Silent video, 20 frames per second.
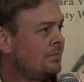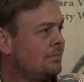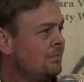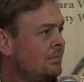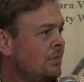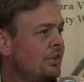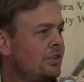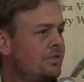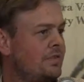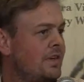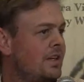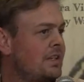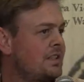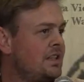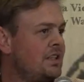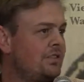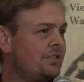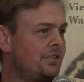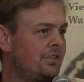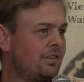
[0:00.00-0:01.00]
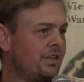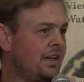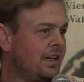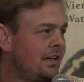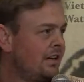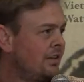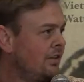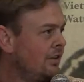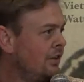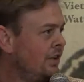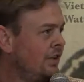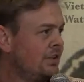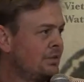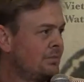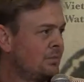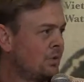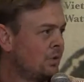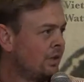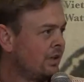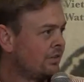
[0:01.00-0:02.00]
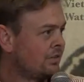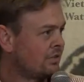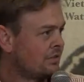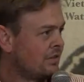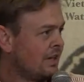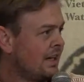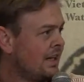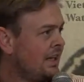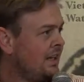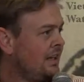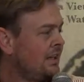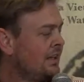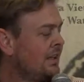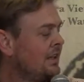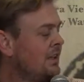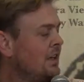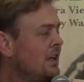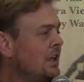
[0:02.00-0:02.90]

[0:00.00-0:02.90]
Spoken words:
Most of our teachers are here early in the mornings already,